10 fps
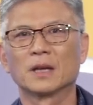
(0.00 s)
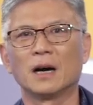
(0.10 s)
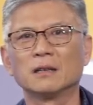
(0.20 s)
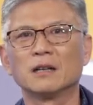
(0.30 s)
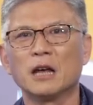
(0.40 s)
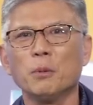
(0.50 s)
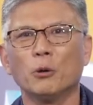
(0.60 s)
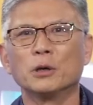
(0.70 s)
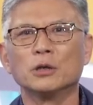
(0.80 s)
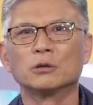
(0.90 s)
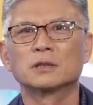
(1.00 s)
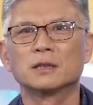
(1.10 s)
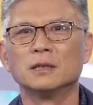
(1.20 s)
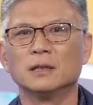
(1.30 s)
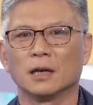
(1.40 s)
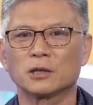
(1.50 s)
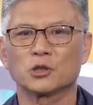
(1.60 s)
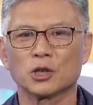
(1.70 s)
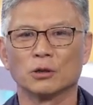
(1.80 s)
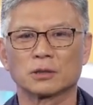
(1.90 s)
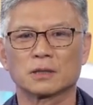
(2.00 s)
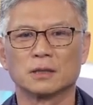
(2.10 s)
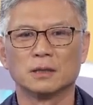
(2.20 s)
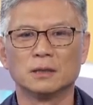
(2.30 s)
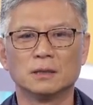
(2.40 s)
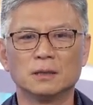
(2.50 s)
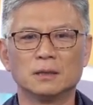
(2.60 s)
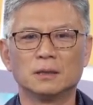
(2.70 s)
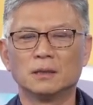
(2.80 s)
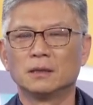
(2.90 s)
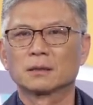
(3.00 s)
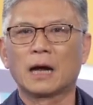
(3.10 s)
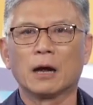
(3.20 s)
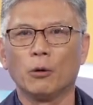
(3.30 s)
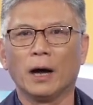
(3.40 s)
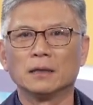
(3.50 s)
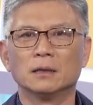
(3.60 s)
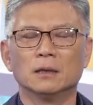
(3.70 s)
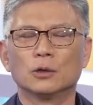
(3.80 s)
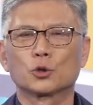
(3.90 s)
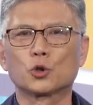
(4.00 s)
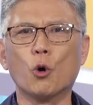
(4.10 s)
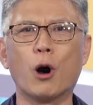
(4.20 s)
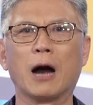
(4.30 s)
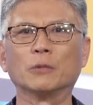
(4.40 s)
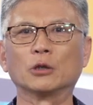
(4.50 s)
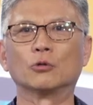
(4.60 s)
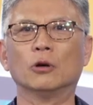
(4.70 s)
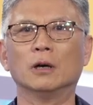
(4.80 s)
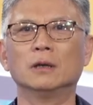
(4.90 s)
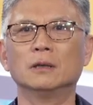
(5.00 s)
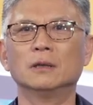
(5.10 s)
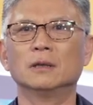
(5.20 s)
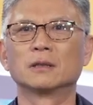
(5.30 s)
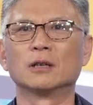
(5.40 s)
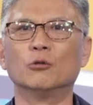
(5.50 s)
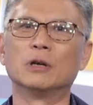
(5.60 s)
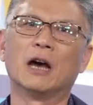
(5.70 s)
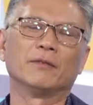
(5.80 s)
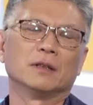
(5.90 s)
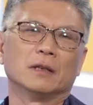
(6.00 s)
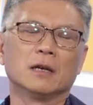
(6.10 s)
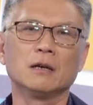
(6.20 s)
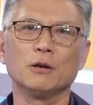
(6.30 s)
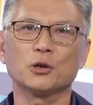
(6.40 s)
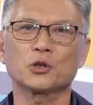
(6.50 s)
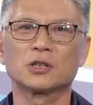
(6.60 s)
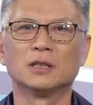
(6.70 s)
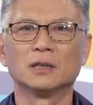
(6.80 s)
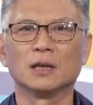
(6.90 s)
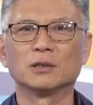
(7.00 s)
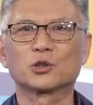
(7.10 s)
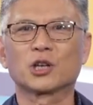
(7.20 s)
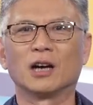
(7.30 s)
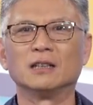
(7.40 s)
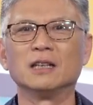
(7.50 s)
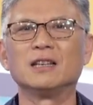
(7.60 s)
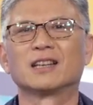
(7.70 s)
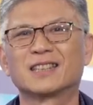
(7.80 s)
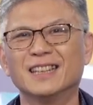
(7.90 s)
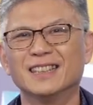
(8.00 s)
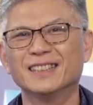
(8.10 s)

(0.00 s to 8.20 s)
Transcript: on the label we use, it shows Taiwan, Zhonghua Minguo. So we have English and Chinese.